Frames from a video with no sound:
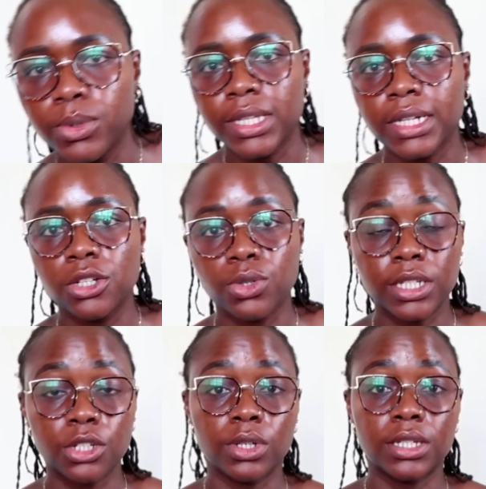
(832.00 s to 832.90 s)
We said in
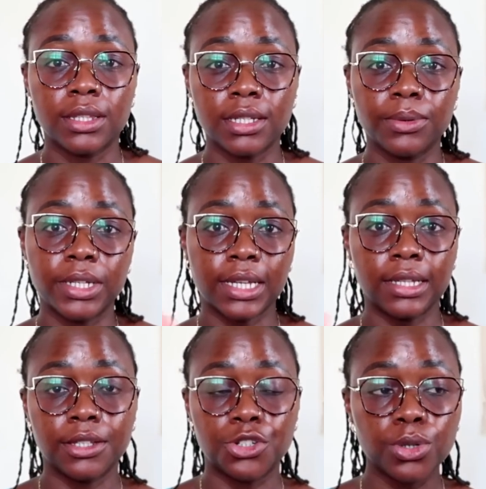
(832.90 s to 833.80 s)
2023, we're
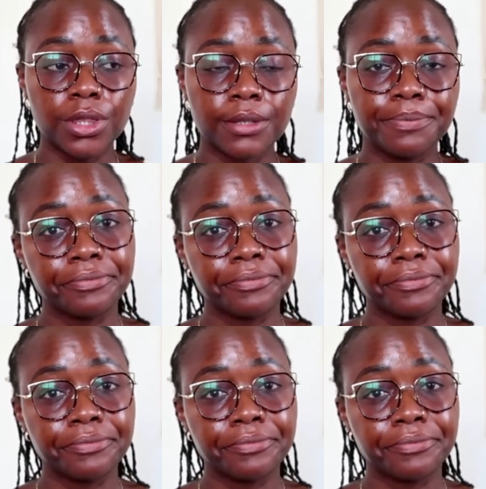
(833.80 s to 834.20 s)
telling the truth.